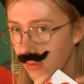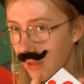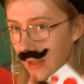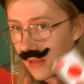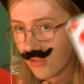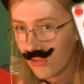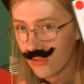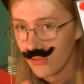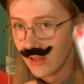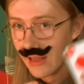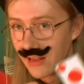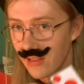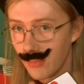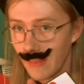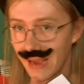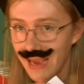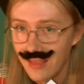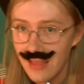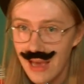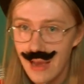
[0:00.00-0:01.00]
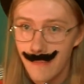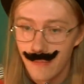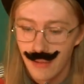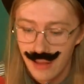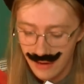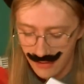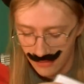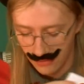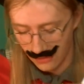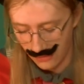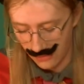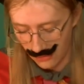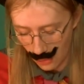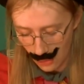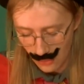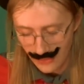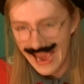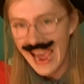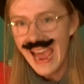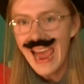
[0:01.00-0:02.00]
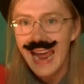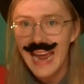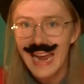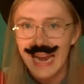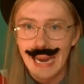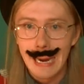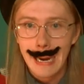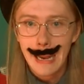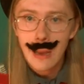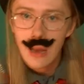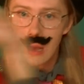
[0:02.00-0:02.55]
let's make that, okay,